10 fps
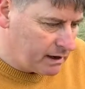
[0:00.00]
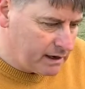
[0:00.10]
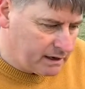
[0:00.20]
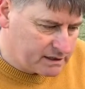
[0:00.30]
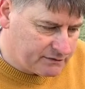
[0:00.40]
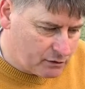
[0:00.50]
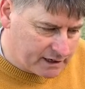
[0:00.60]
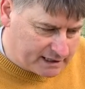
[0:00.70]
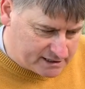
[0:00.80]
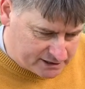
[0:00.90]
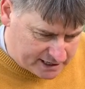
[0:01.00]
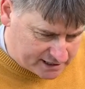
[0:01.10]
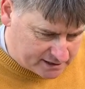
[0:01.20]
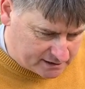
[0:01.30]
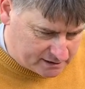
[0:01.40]
As I've already
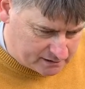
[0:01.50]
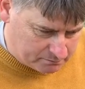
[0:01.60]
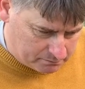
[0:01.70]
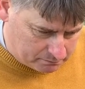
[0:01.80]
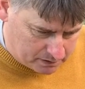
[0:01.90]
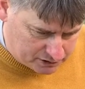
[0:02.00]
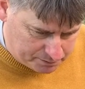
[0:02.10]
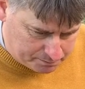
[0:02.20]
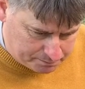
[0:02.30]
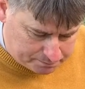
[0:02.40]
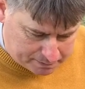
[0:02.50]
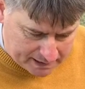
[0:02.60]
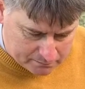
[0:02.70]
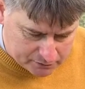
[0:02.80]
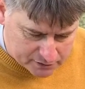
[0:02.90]
suggested, much
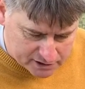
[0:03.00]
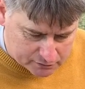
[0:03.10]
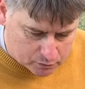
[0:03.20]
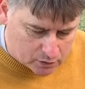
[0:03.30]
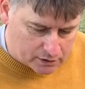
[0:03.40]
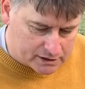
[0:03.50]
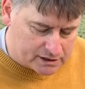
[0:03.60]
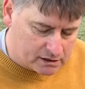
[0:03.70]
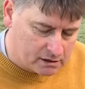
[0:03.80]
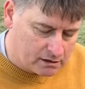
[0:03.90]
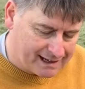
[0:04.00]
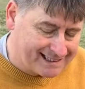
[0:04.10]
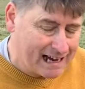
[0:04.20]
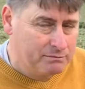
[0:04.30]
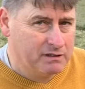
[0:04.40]
pipe music was
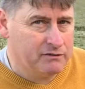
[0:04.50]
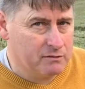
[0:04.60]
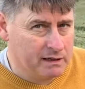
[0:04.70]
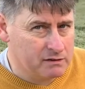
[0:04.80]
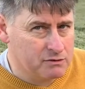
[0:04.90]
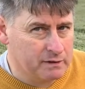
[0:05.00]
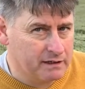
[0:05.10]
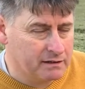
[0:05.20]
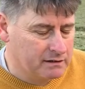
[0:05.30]
adapted from elsewhere.